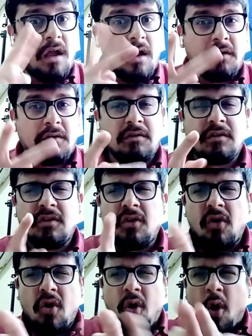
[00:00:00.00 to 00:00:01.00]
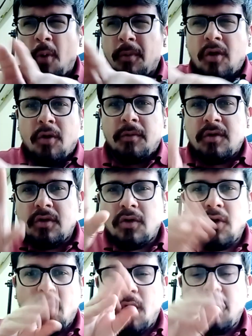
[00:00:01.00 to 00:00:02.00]
Let's look into some
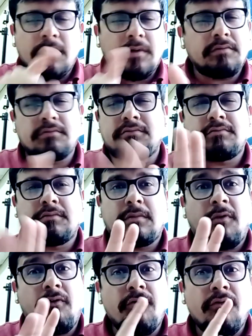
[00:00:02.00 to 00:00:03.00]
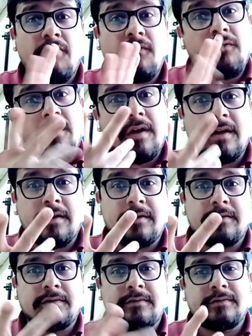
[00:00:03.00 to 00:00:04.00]
famous logos.
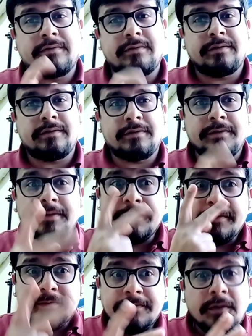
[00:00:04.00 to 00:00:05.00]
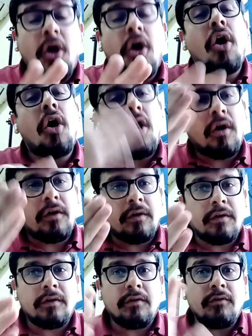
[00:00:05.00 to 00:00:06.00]
You have a few logos over here.
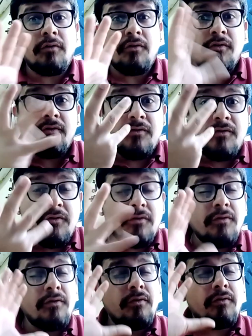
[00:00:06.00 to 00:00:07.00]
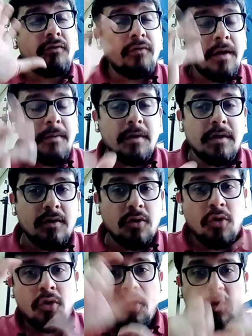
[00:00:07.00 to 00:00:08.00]
You have a logo from
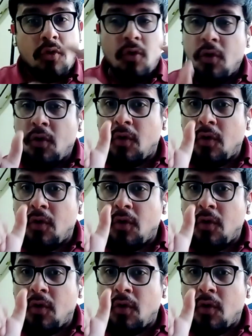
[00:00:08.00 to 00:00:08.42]
McDonald's.